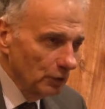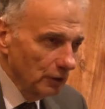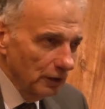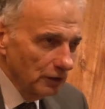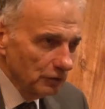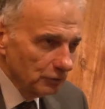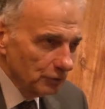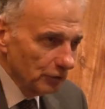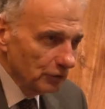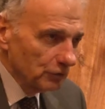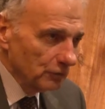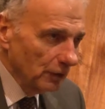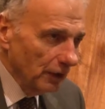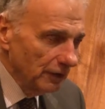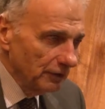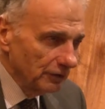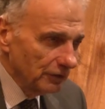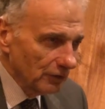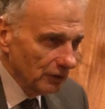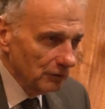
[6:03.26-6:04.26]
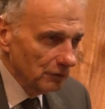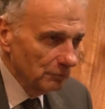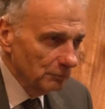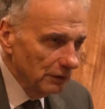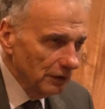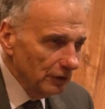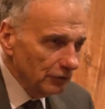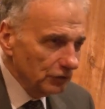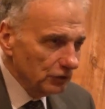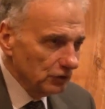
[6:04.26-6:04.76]
when interest rates are
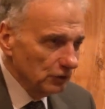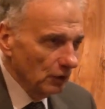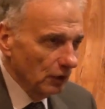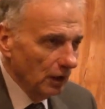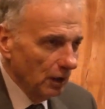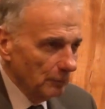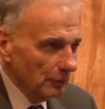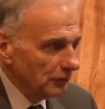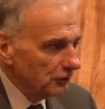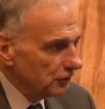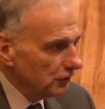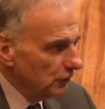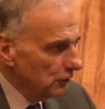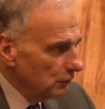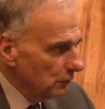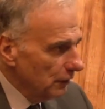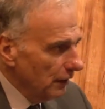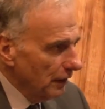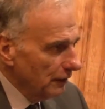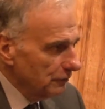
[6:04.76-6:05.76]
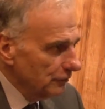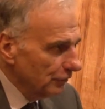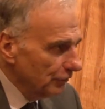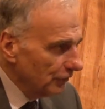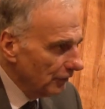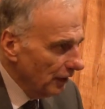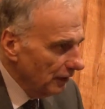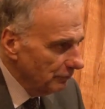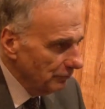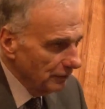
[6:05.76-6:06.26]
minuscule. How much can you get on your
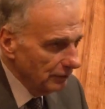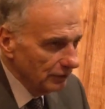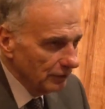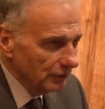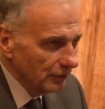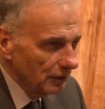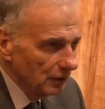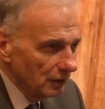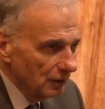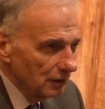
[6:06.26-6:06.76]
savings?